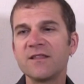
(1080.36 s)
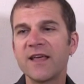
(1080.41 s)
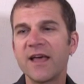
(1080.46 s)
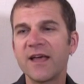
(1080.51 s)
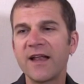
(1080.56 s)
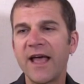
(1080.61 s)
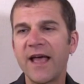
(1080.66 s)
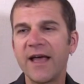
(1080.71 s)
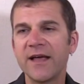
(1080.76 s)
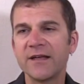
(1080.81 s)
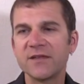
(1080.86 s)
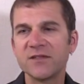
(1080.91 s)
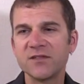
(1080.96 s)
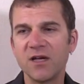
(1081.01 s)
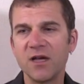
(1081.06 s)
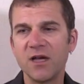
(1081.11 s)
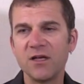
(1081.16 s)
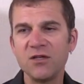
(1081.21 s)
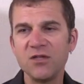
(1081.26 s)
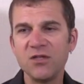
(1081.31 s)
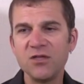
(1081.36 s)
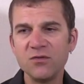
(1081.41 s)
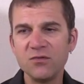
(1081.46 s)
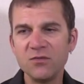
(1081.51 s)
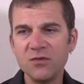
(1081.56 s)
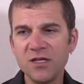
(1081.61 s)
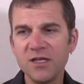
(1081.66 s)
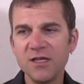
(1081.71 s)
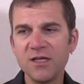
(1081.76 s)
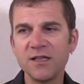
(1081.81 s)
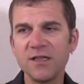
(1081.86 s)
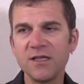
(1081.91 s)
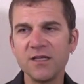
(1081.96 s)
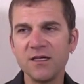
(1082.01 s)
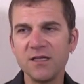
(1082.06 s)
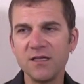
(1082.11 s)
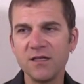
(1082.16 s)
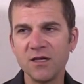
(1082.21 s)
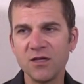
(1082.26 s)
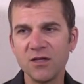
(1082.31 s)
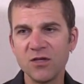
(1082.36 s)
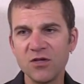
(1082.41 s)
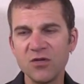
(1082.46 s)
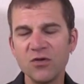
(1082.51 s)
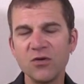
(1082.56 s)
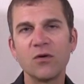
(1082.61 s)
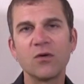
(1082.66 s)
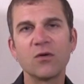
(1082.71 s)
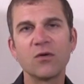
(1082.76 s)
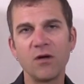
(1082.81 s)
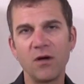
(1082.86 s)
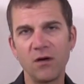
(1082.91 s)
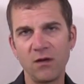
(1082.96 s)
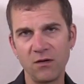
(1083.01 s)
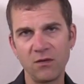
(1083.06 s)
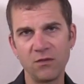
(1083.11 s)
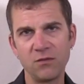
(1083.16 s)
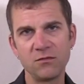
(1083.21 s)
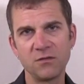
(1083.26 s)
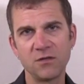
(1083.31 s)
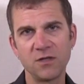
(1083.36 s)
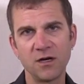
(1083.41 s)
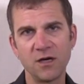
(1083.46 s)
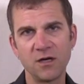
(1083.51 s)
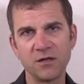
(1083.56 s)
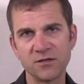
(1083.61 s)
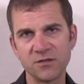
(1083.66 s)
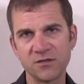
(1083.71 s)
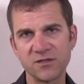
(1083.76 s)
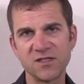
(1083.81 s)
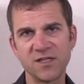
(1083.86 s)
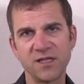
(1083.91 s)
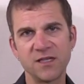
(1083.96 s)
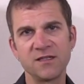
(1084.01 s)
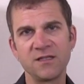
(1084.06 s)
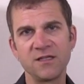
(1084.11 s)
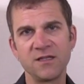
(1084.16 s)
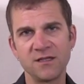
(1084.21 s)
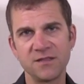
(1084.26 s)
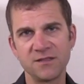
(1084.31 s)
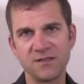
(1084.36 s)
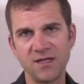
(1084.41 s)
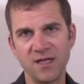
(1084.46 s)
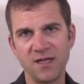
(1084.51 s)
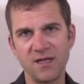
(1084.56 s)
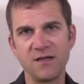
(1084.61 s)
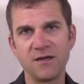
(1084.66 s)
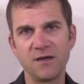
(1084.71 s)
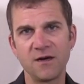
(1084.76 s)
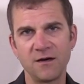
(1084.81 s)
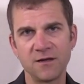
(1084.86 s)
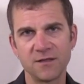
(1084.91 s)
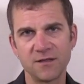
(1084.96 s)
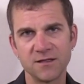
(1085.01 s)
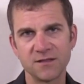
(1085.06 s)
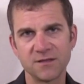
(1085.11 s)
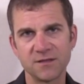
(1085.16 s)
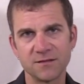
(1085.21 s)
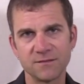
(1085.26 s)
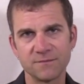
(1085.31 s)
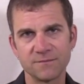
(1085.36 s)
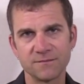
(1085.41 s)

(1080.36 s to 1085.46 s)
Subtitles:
that has a uniquely your own understanding and take on it.